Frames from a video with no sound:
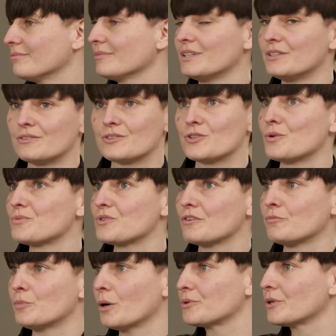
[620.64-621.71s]
in terms
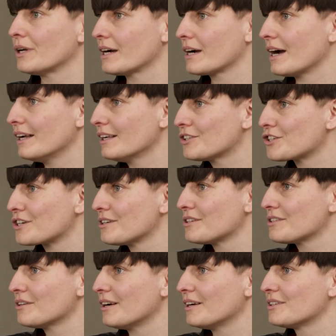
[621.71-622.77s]
of popular
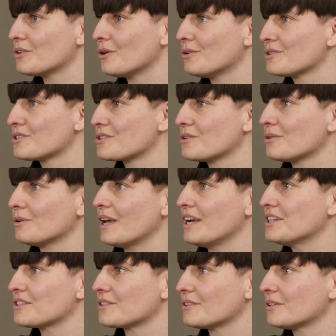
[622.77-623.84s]
culture, and also
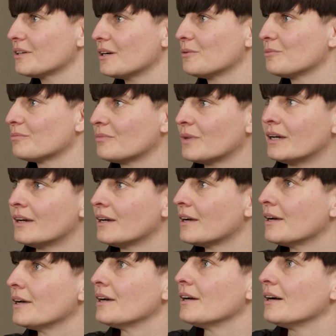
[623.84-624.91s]
later,
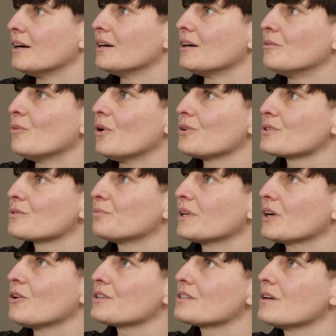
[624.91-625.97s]
also
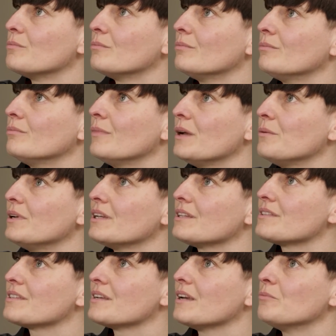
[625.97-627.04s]
because I'm maybe,
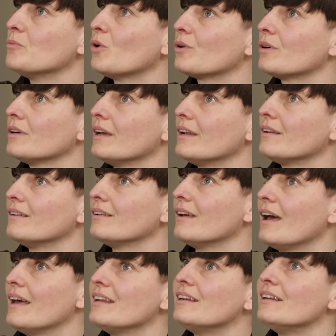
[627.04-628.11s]
let's say, more an
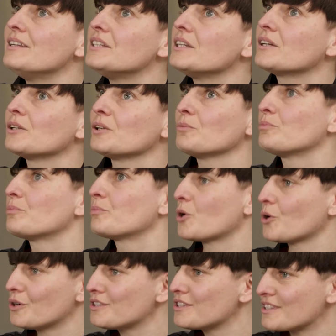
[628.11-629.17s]
analytical
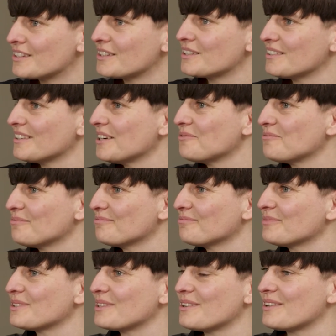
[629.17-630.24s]
person,
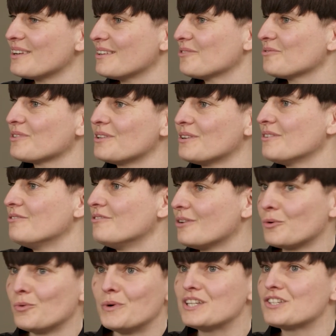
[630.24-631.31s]
the
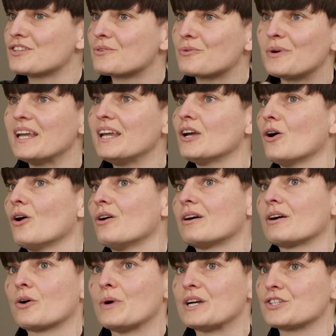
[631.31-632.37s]
witchery
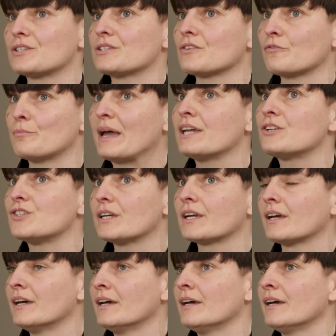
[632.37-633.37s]
or questions of magic